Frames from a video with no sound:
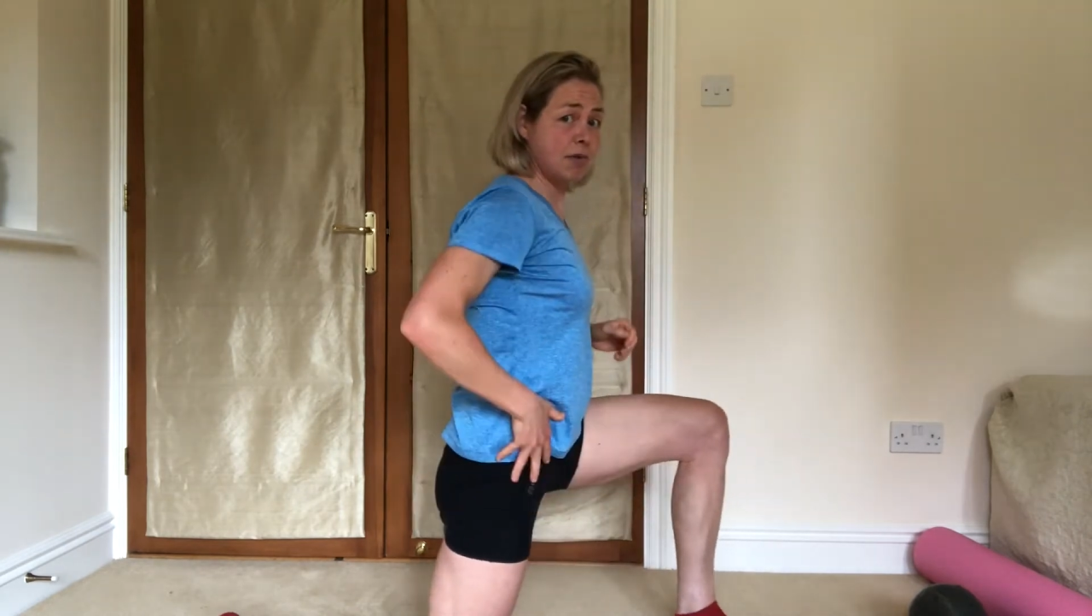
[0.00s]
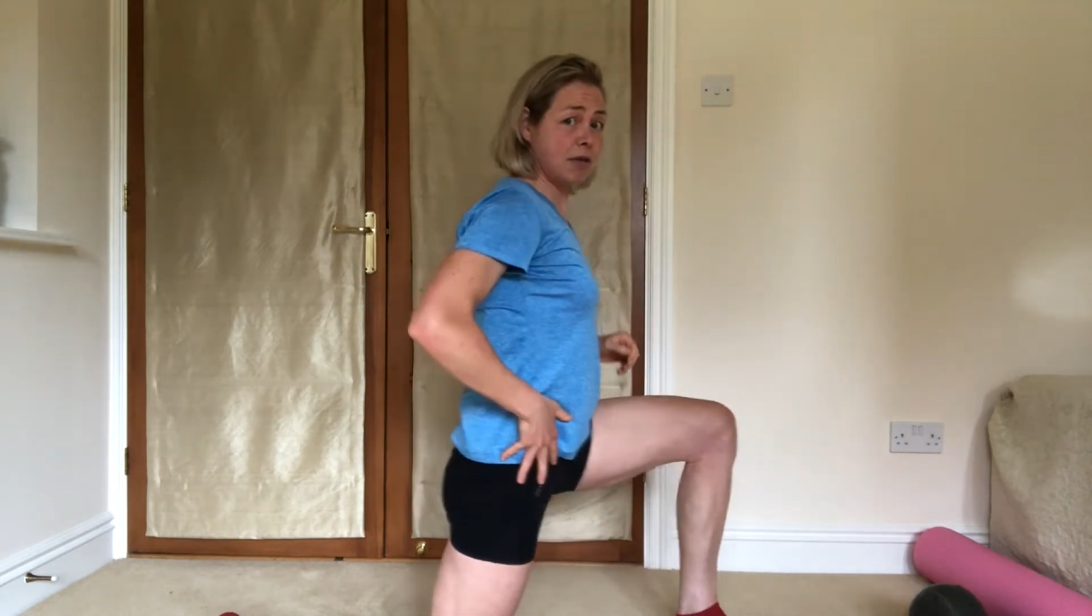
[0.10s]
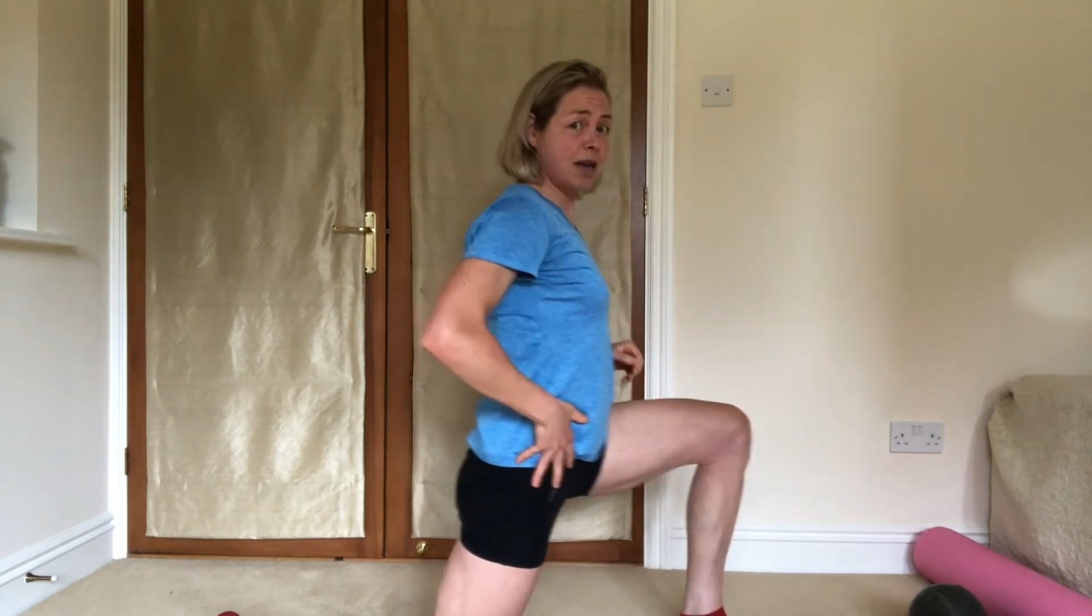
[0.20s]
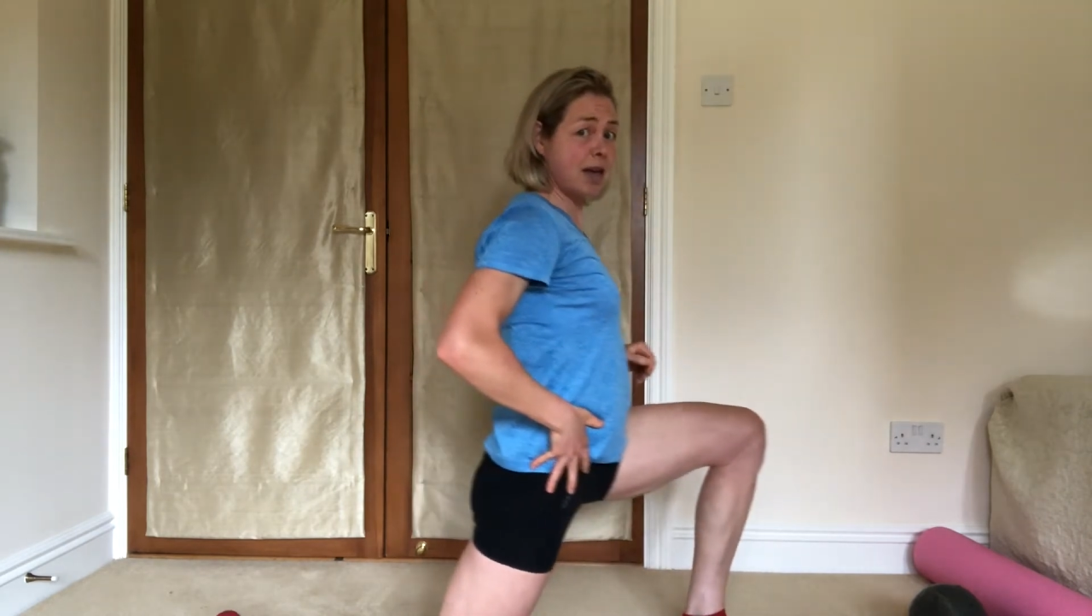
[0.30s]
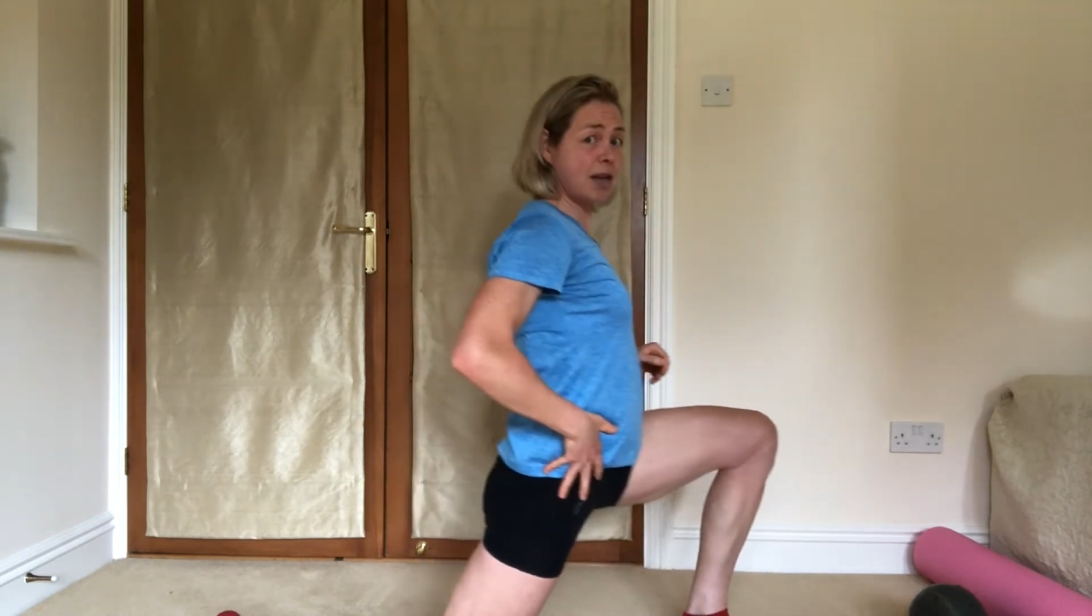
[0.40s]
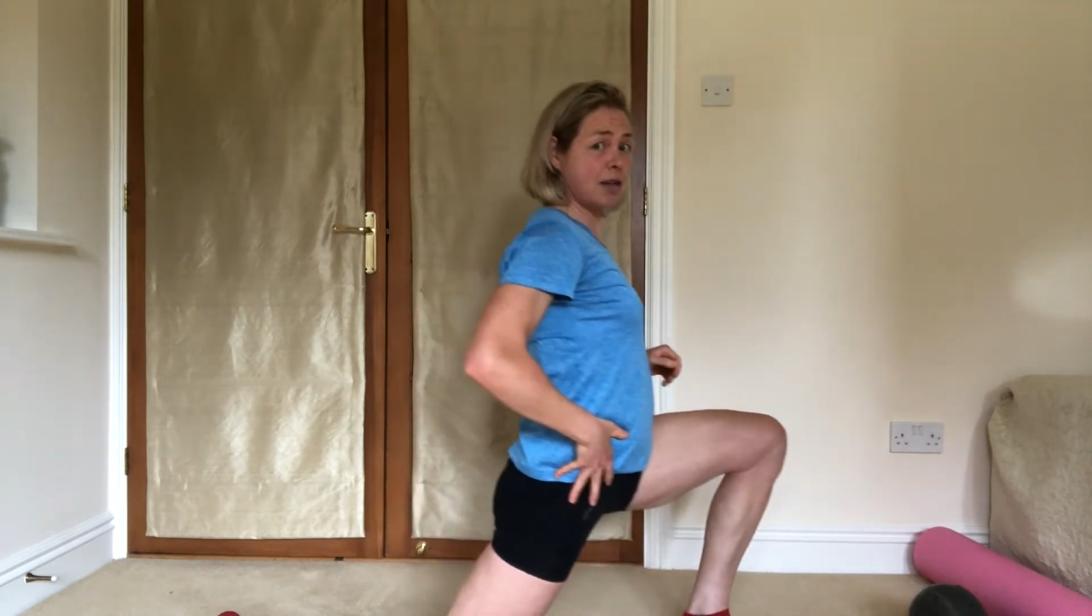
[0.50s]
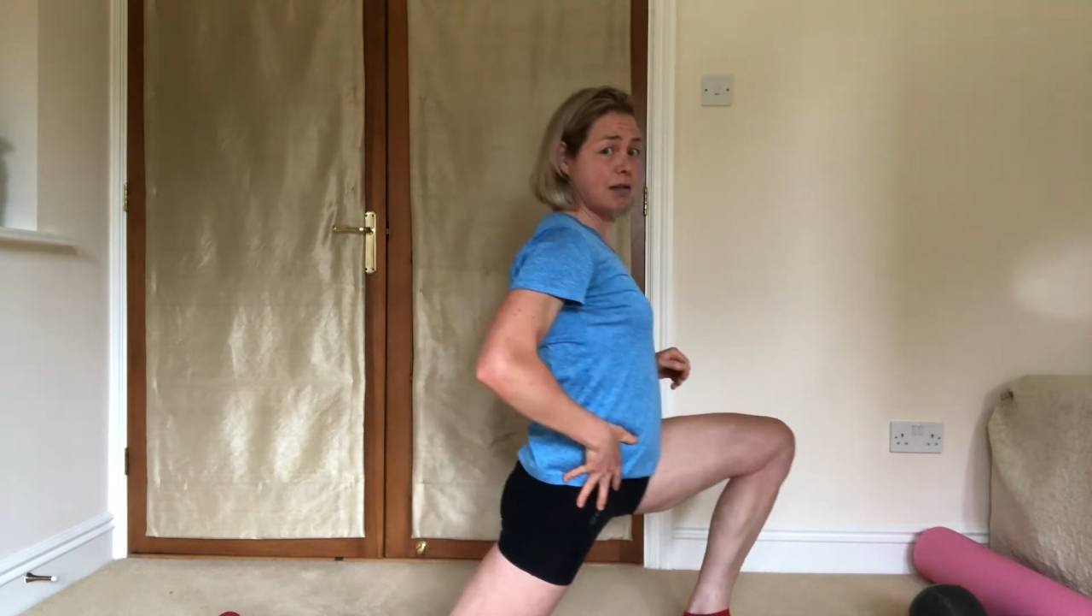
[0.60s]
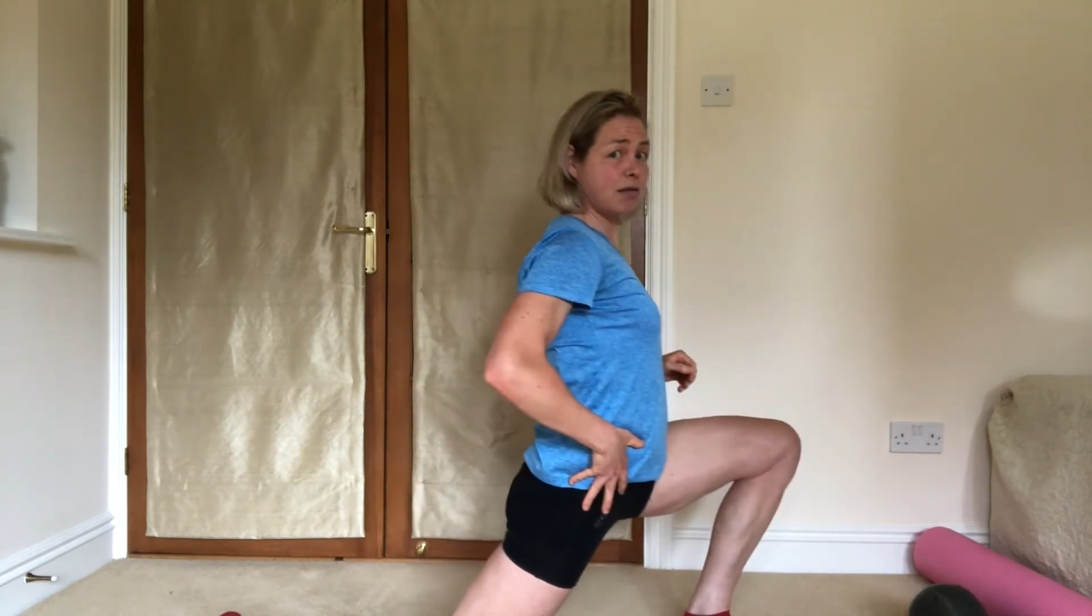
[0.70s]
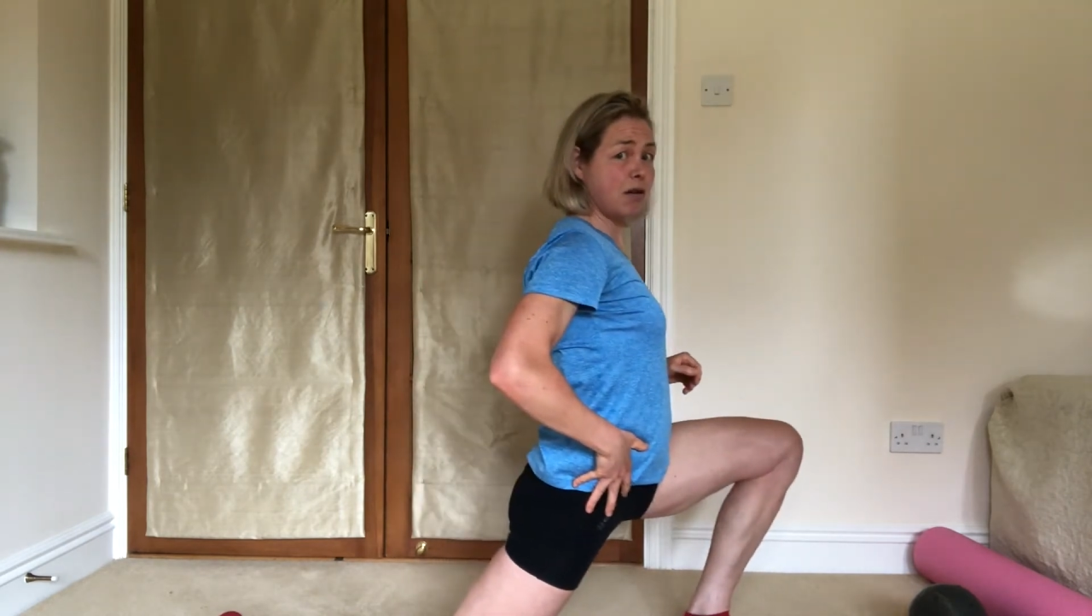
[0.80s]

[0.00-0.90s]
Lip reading: That,